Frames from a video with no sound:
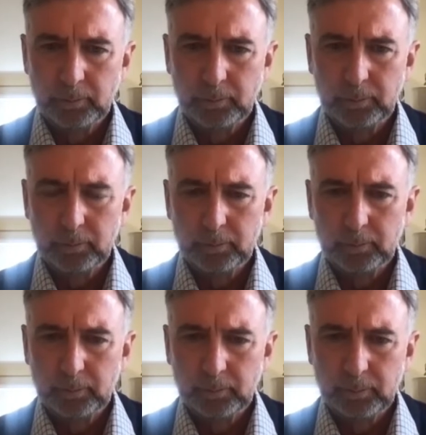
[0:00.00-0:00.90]

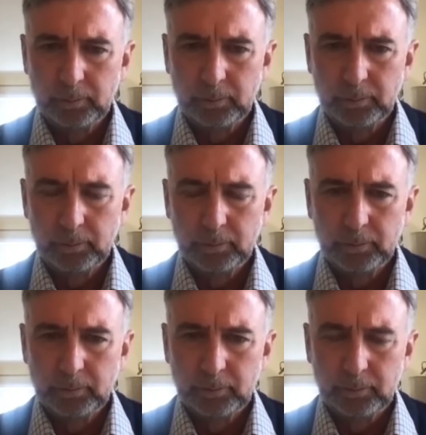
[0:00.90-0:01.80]

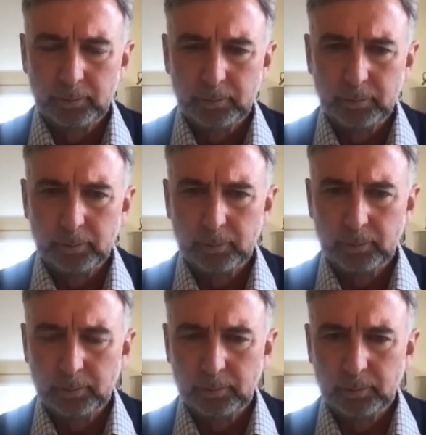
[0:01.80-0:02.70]

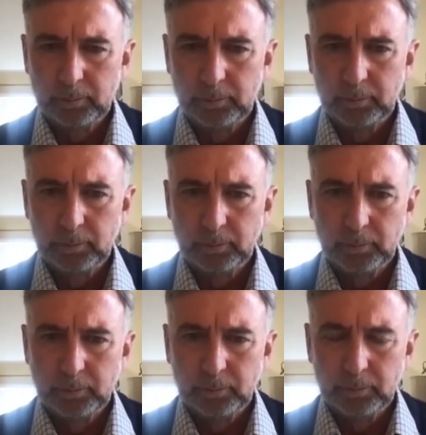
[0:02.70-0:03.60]

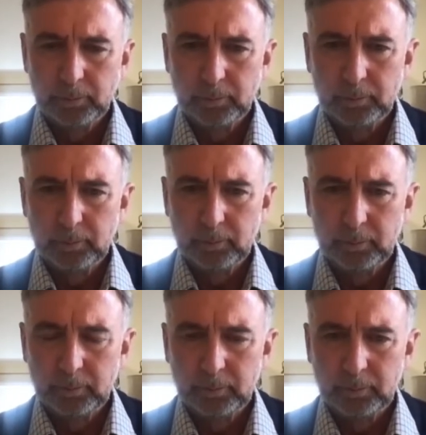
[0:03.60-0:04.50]

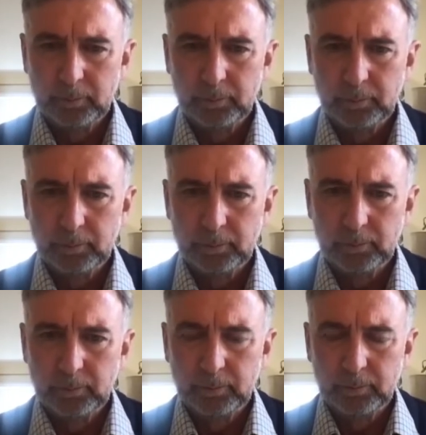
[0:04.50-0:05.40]

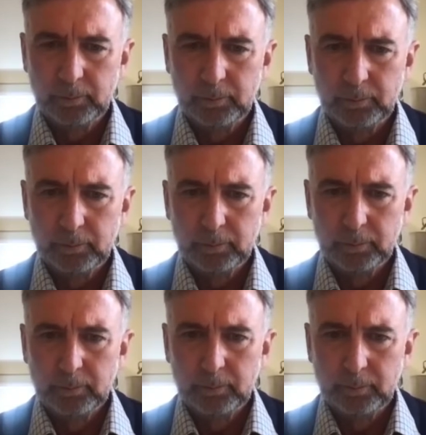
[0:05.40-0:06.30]

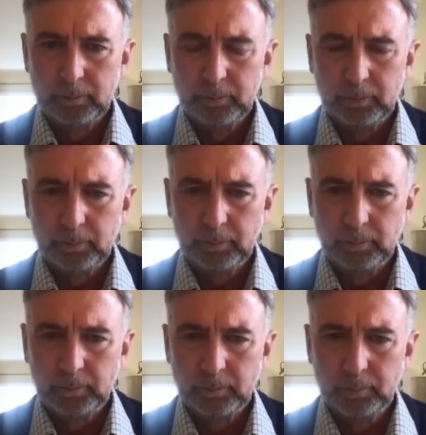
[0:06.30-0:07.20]

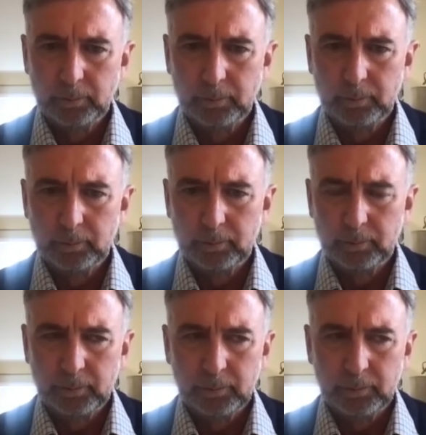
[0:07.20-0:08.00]
(silent)